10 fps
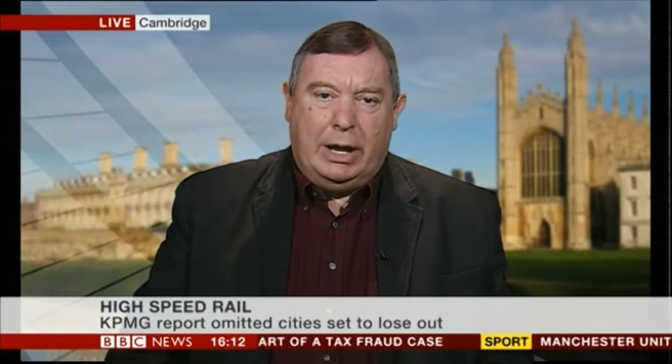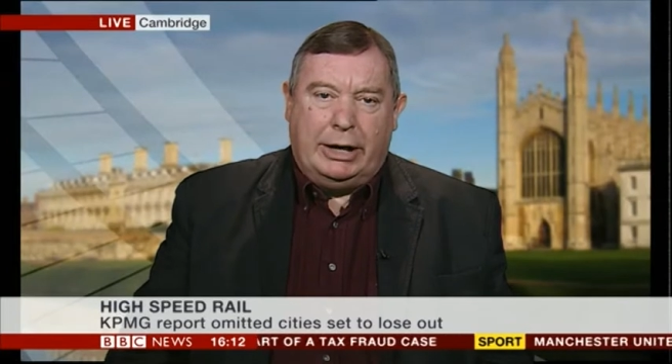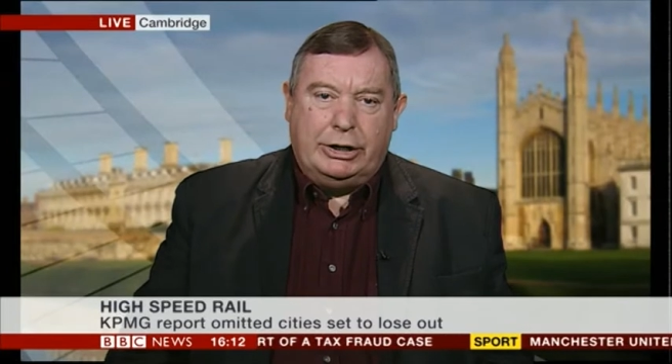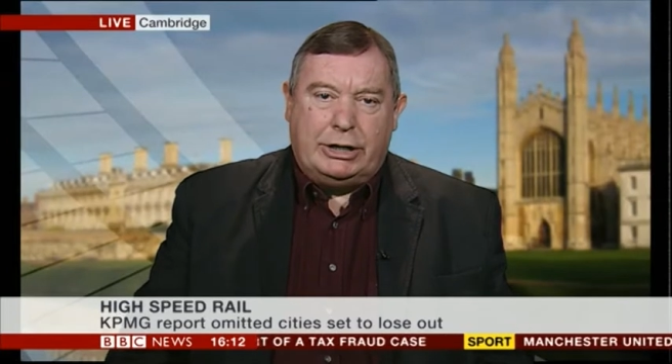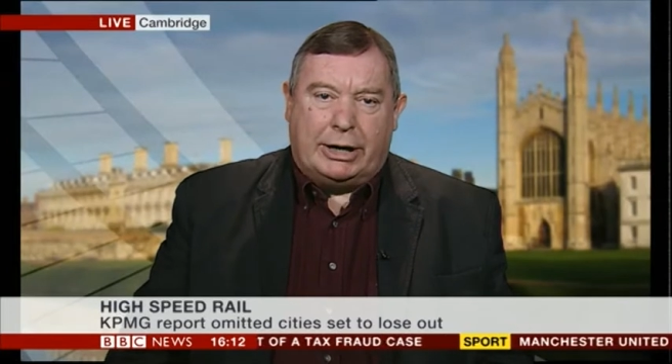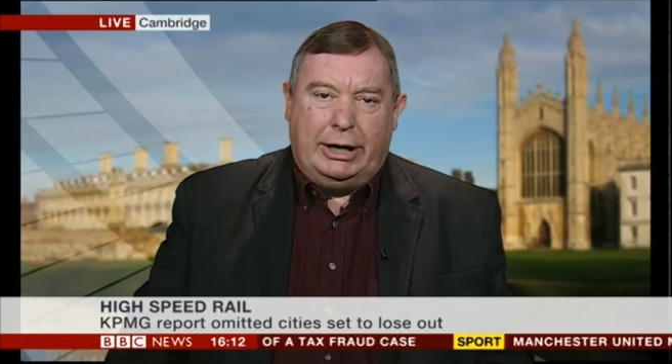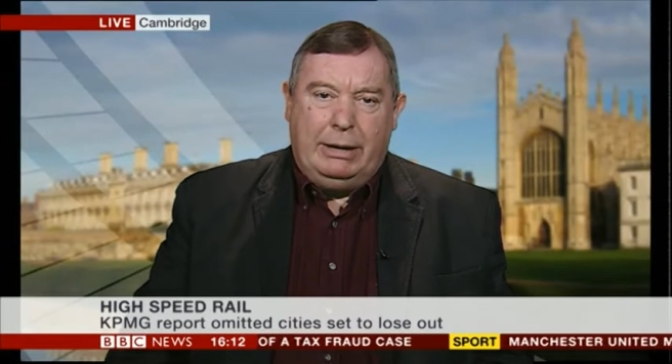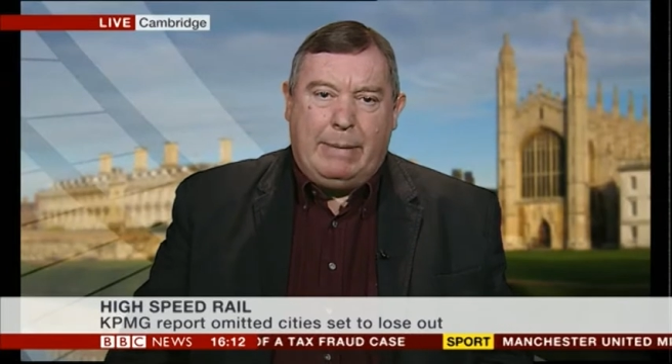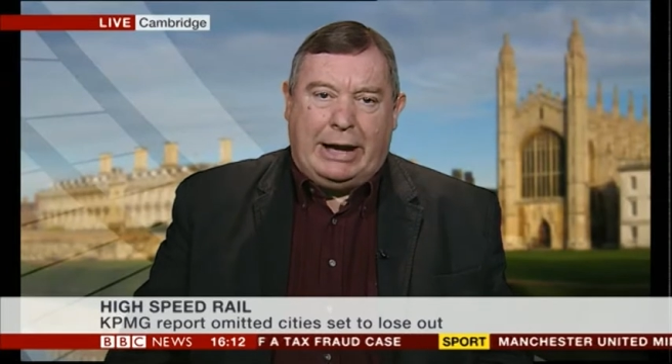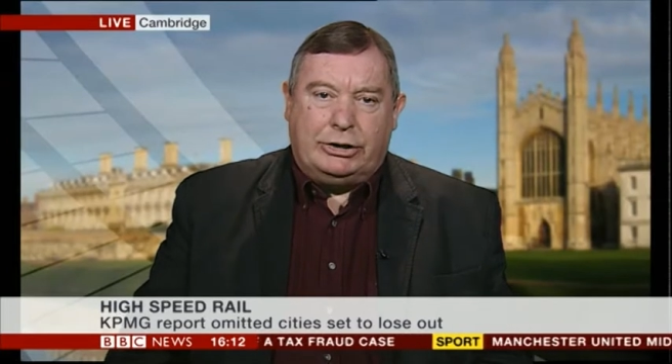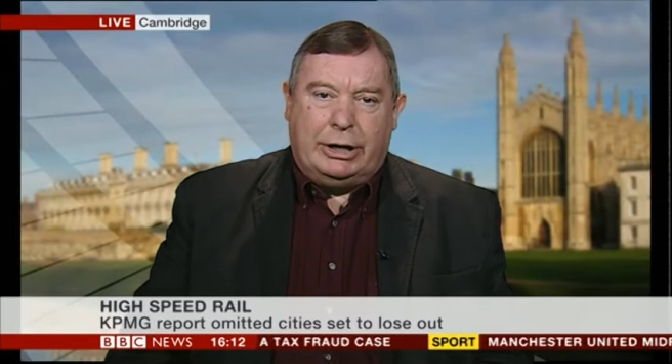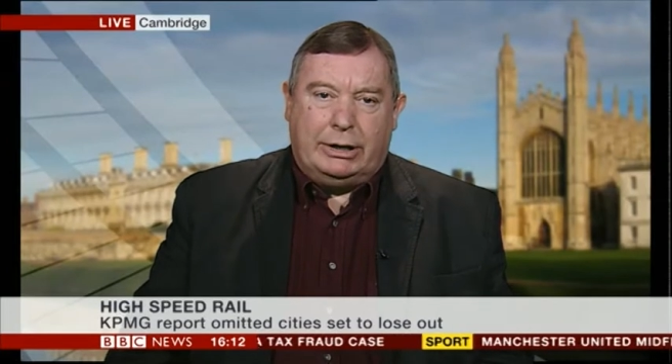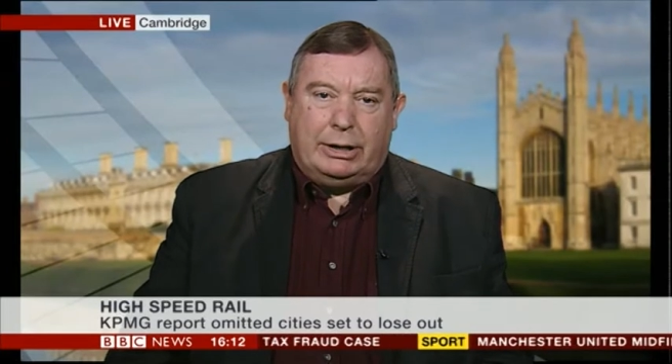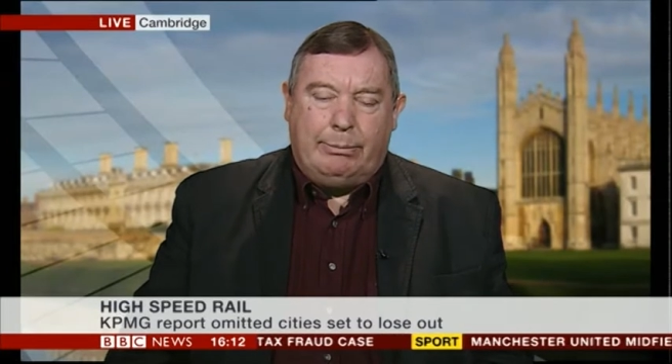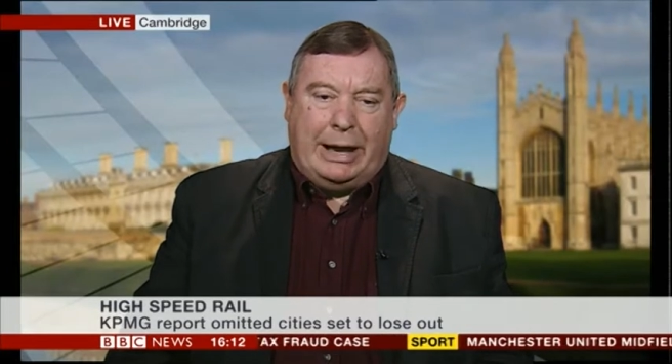and suddenly
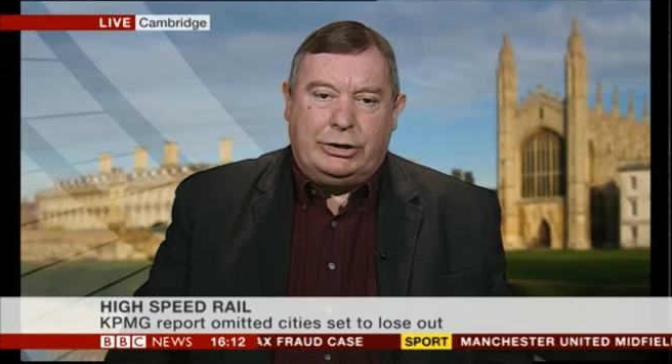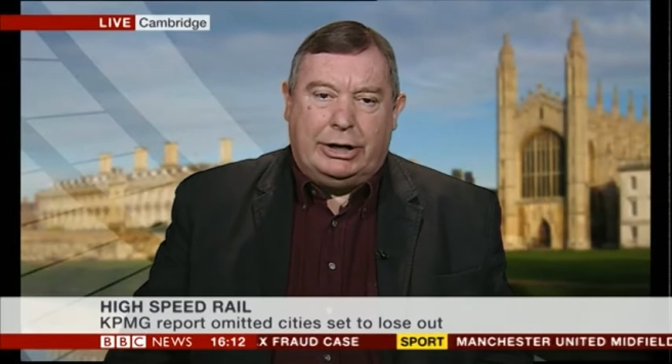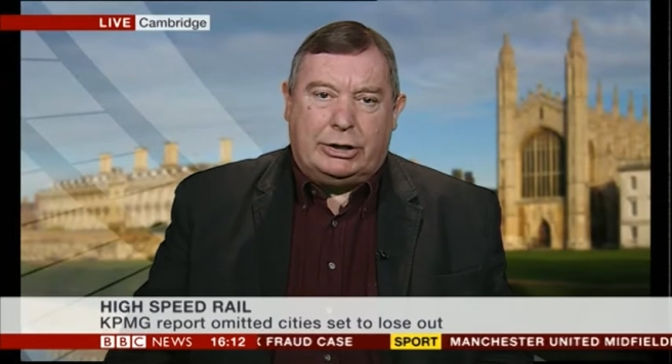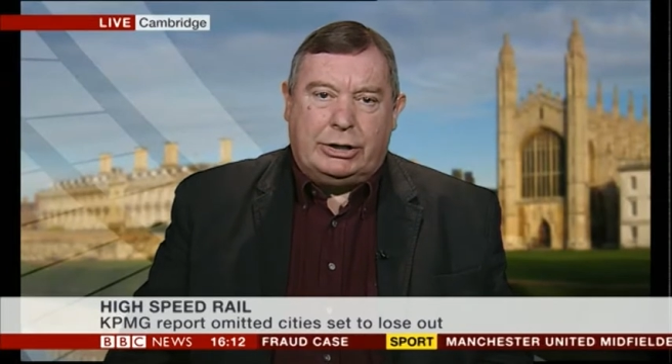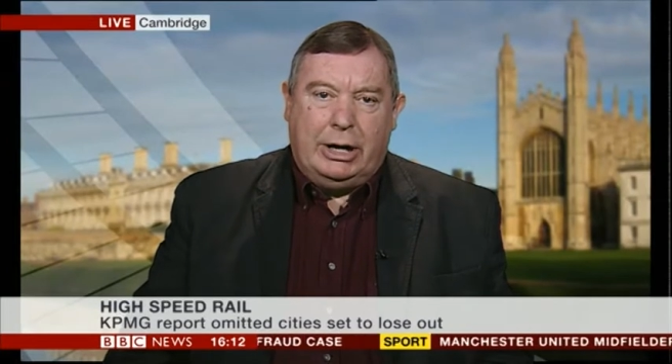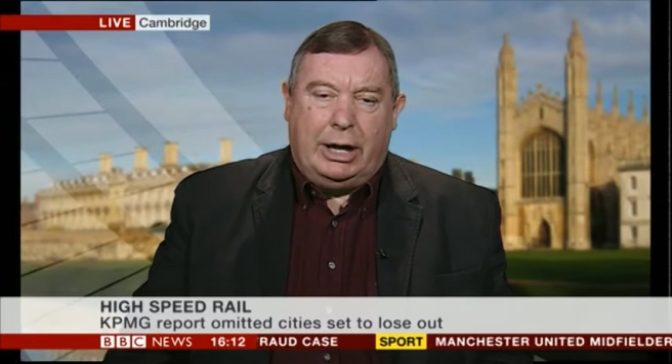magicked